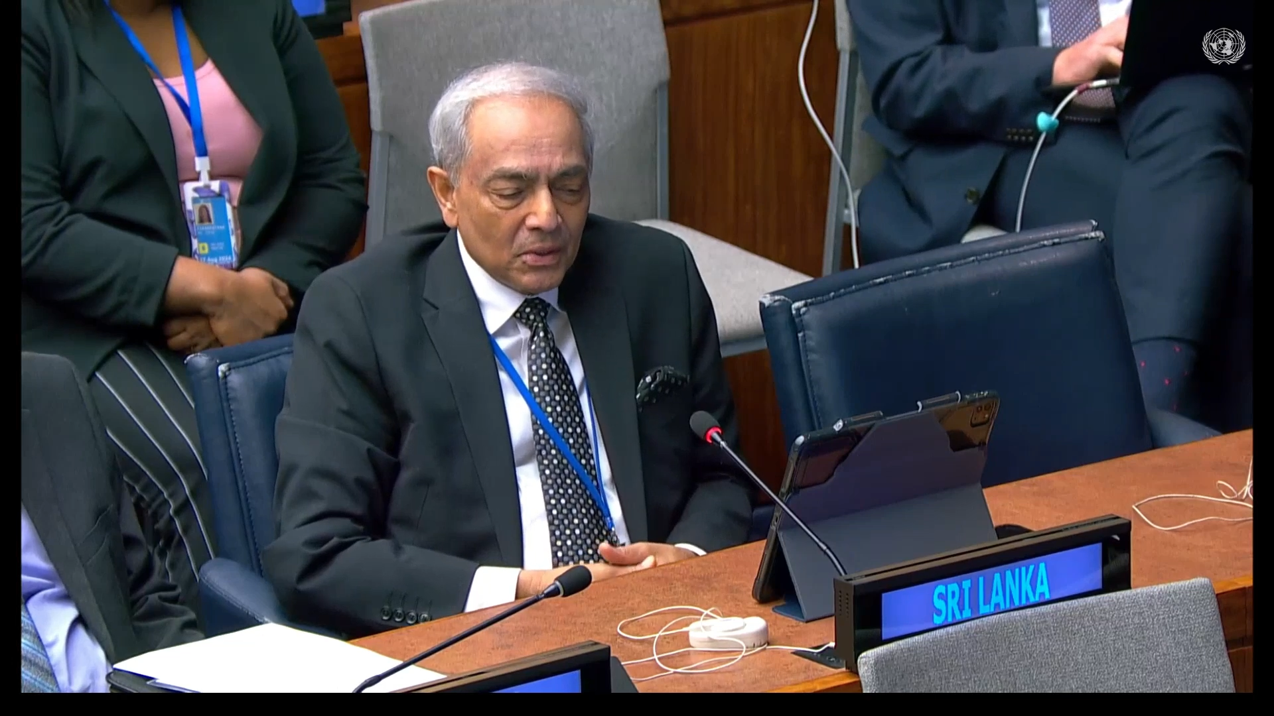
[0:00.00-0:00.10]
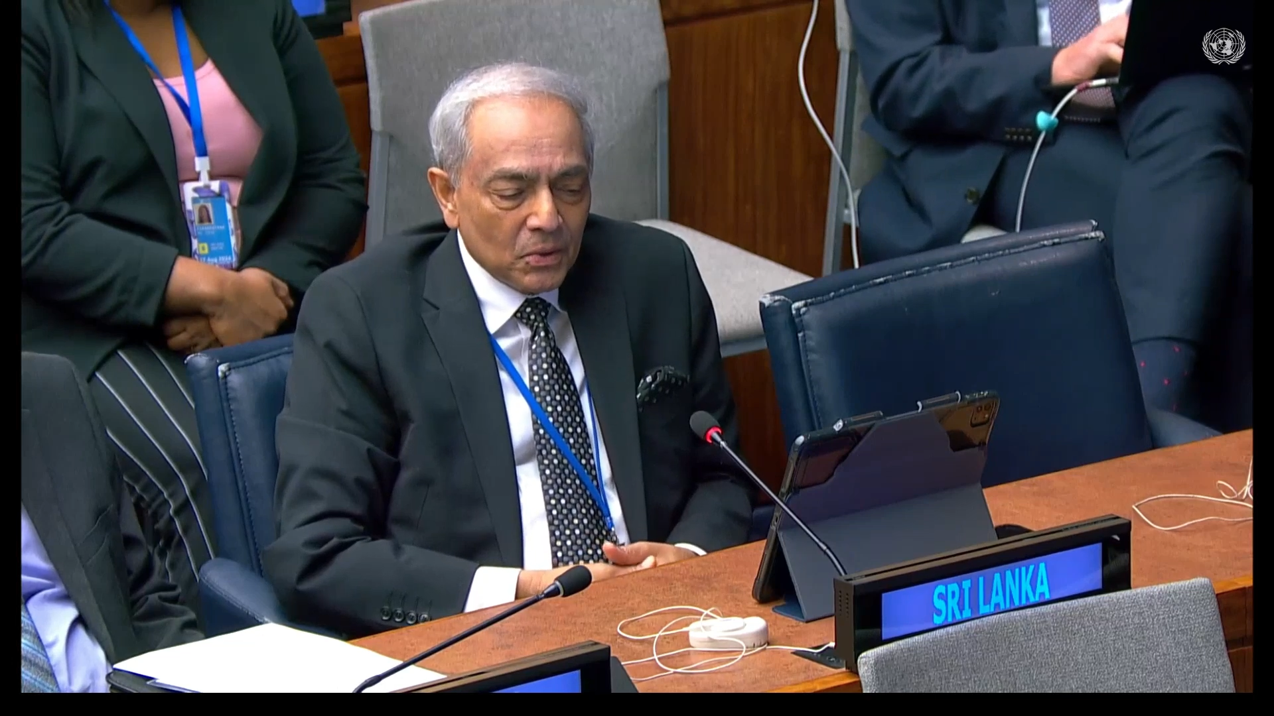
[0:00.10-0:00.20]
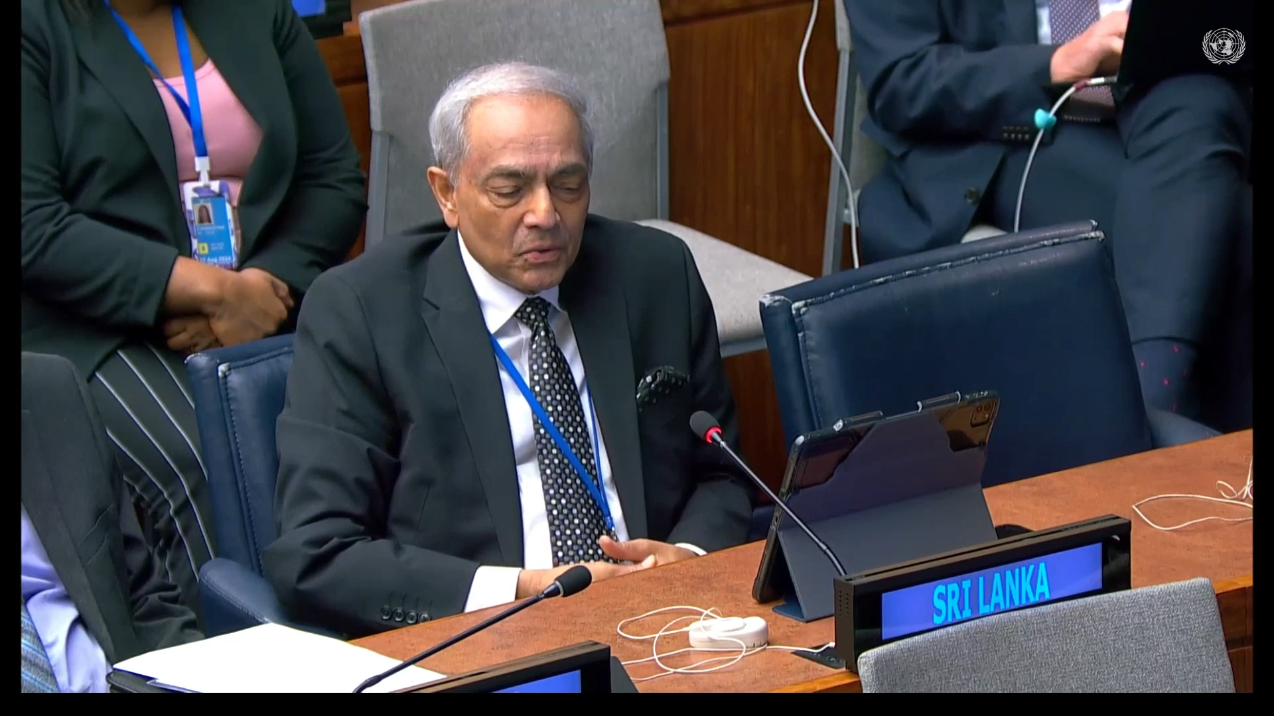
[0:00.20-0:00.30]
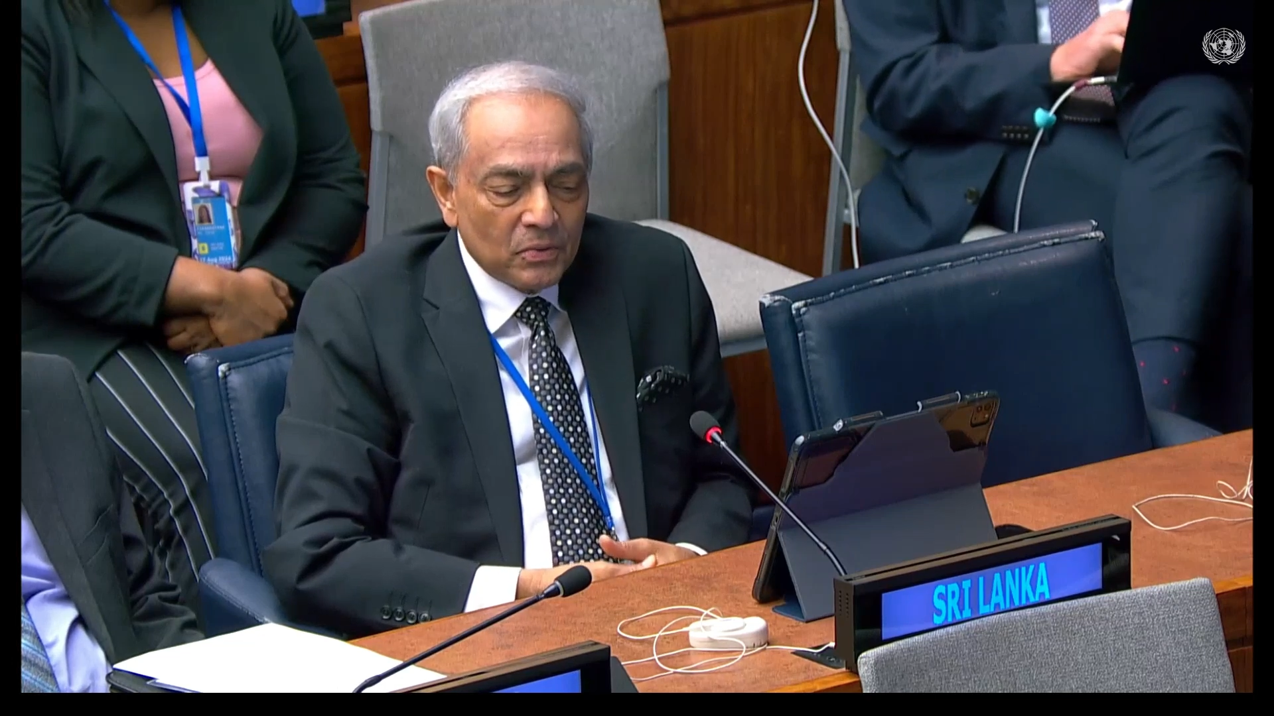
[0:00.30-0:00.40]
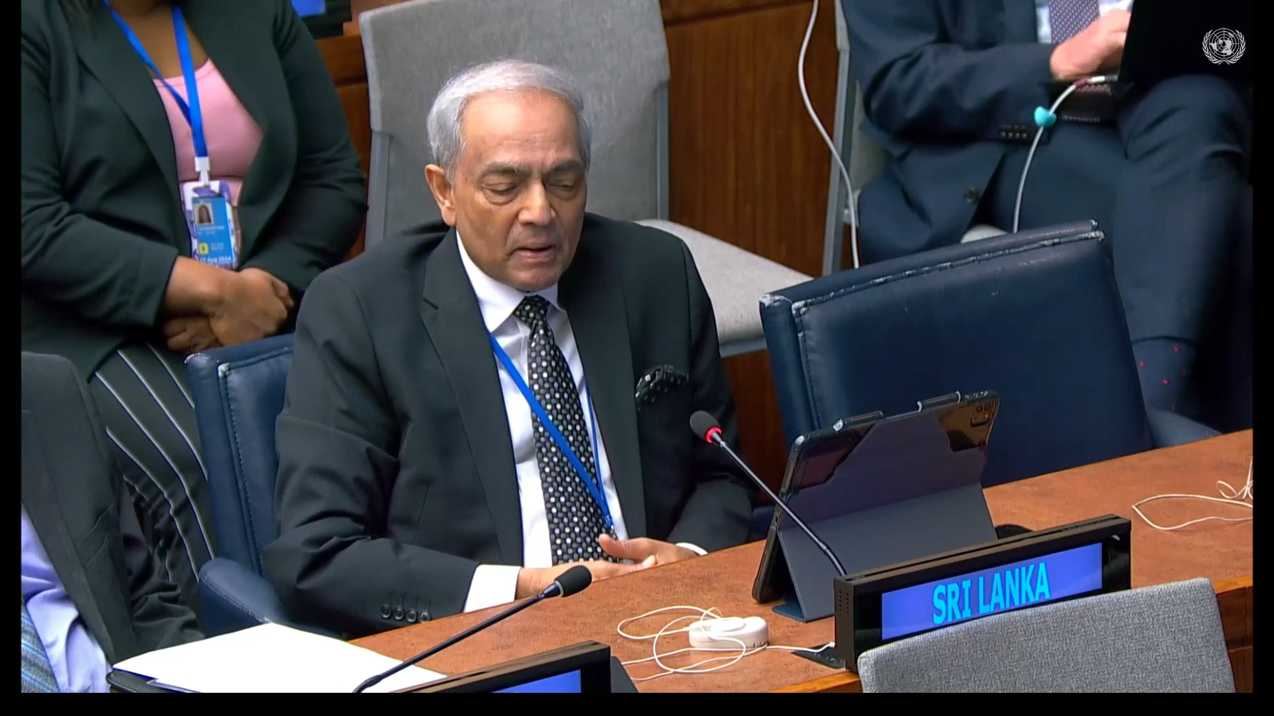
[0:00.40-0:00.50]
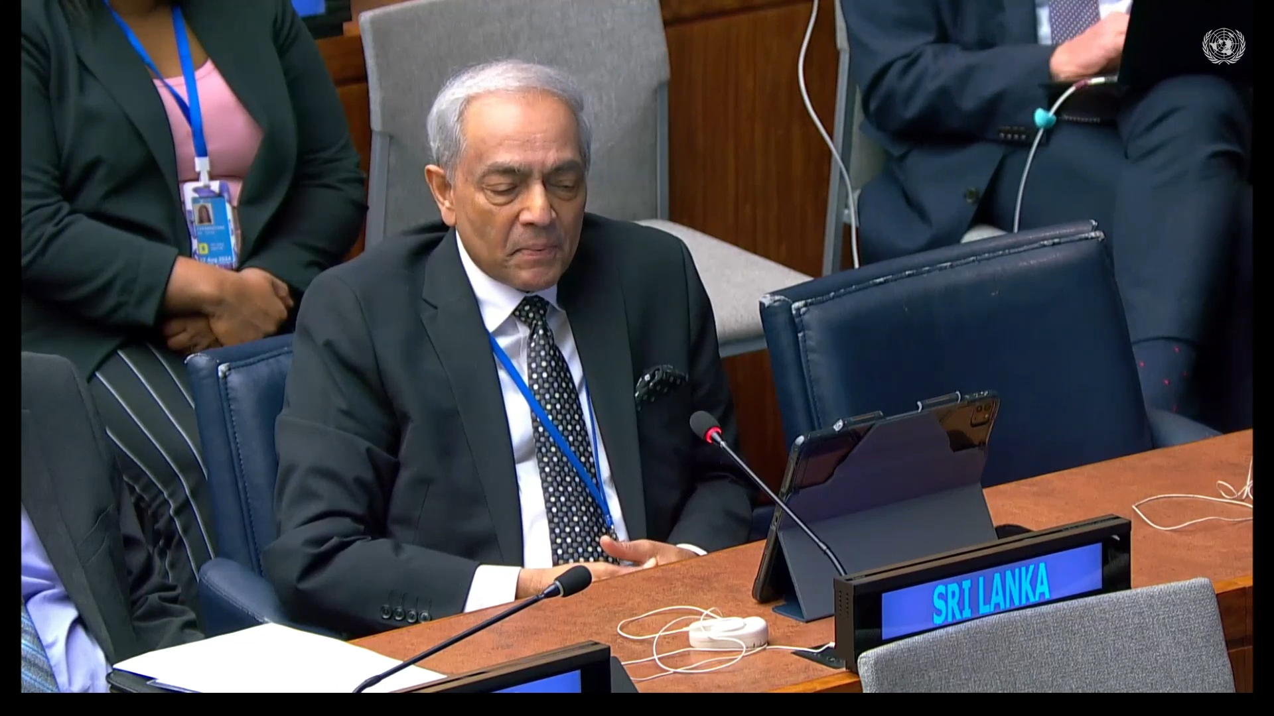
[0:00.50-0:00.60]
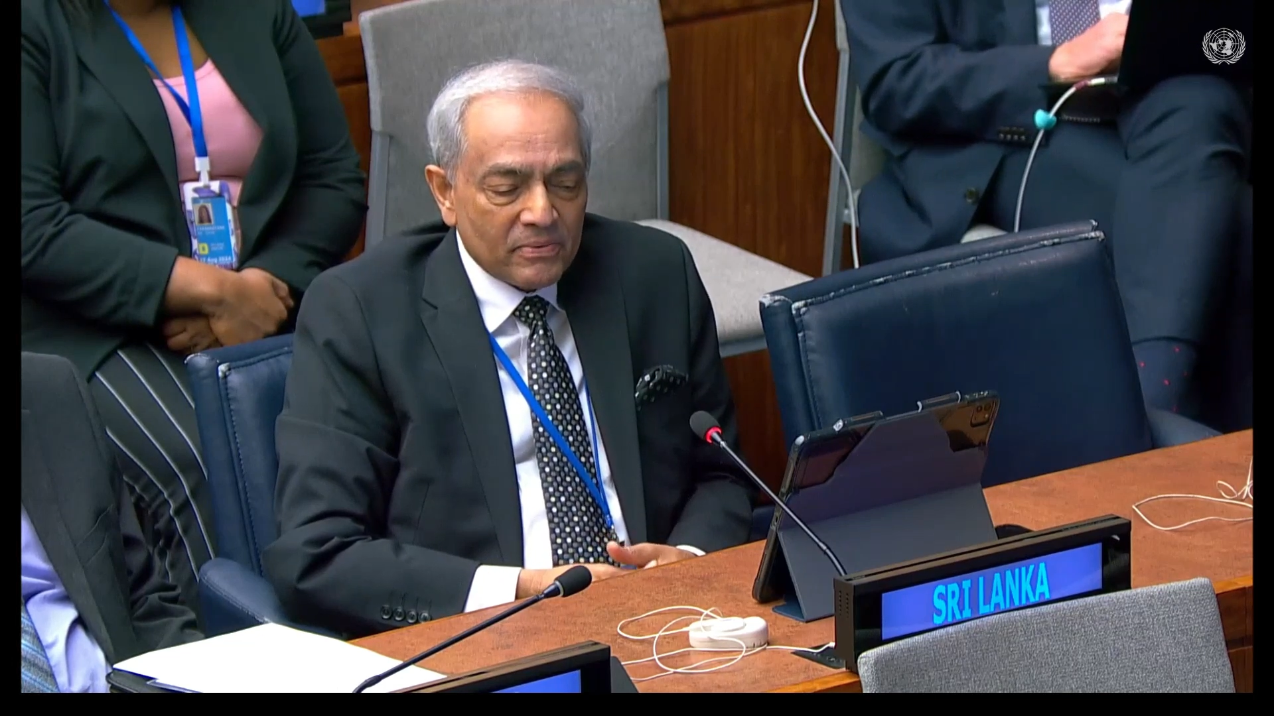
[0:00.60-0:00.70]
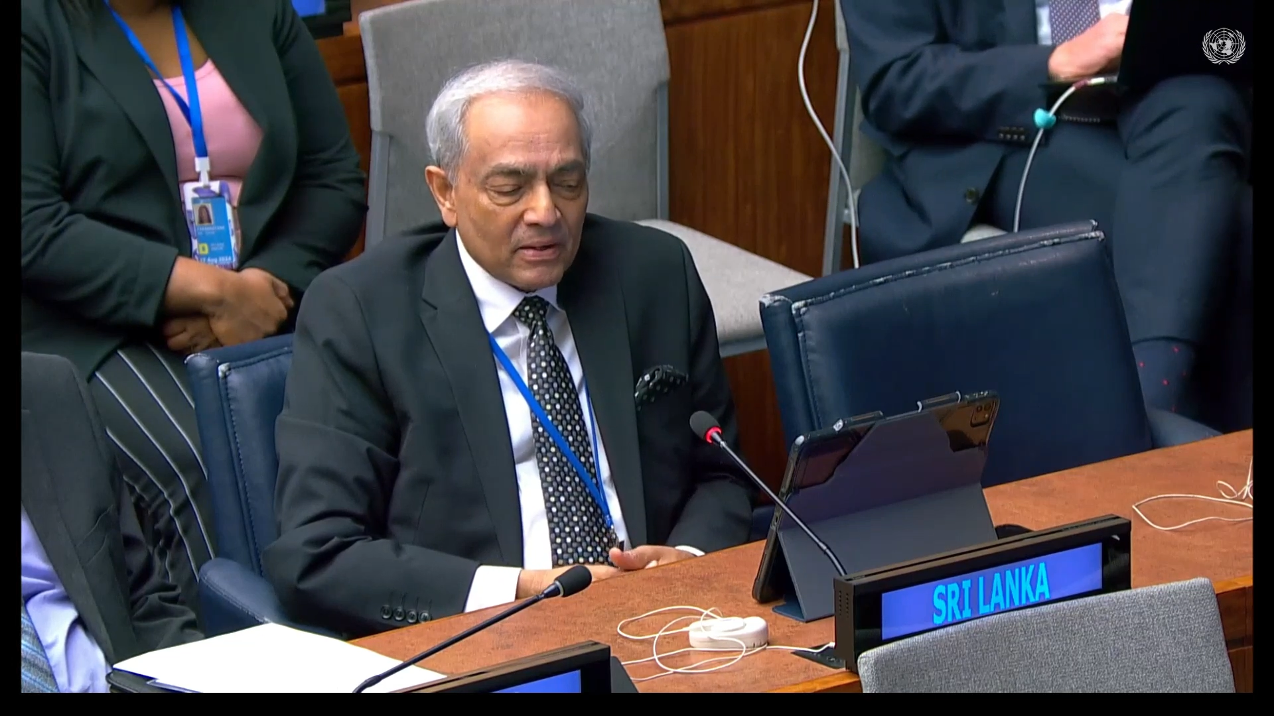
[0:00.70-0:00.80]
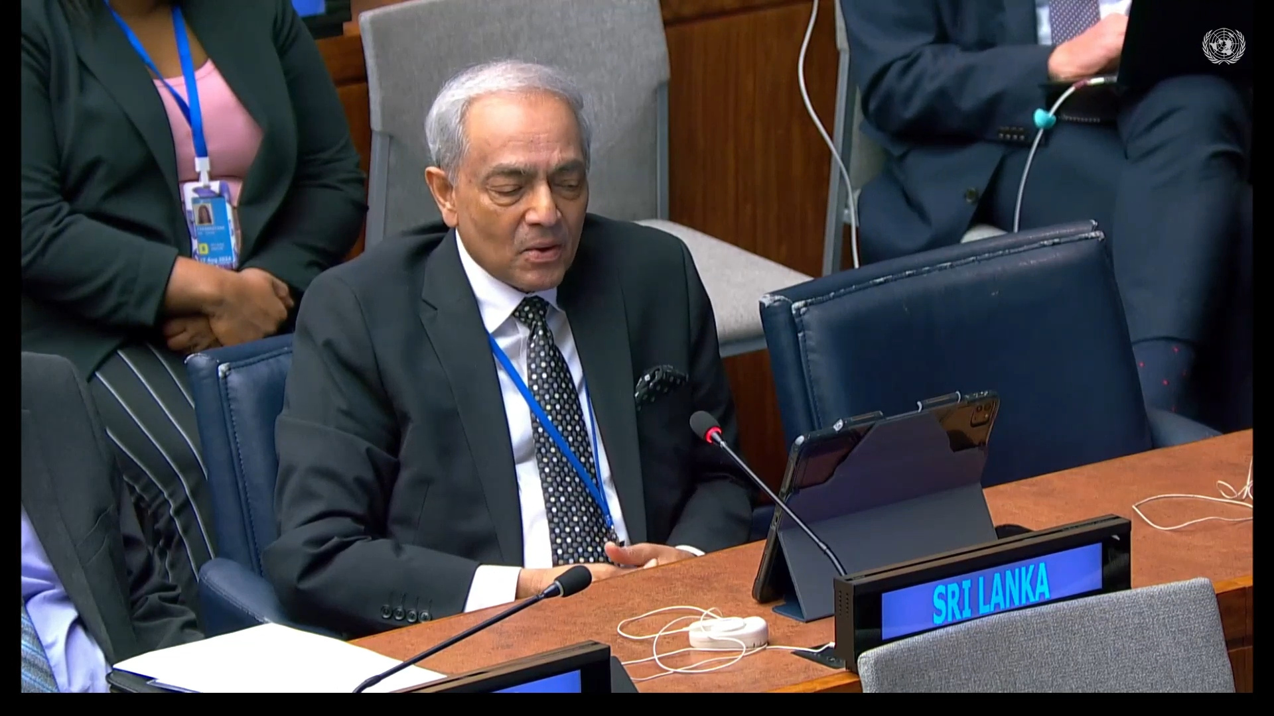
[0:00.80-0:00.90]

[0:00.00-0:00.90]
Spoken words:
who represent